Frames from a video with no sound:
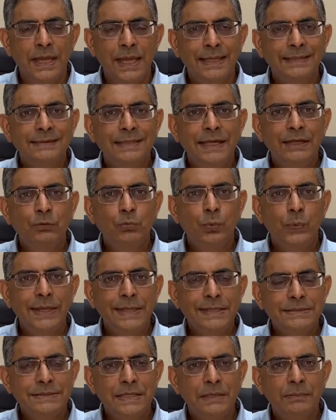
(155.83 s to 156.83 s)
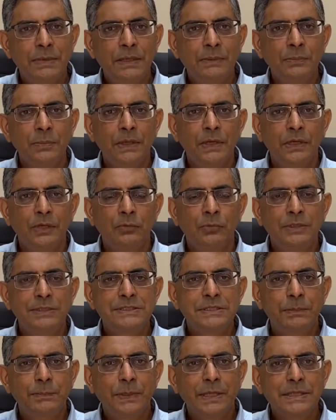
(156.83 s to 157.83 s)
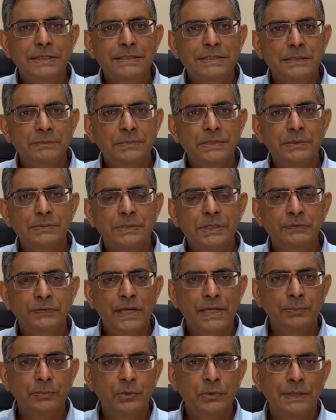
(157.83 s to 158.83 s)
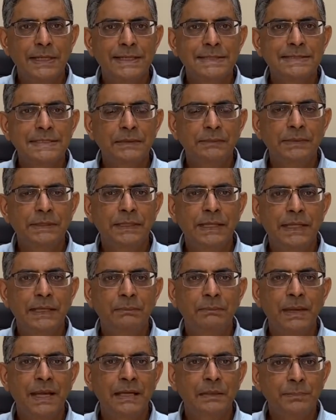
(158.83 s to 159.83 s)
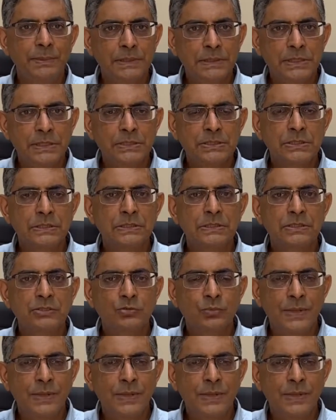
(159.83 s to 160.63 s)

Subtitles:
And that wakes them up with typical symptoms of hypoglycemia like palpitations,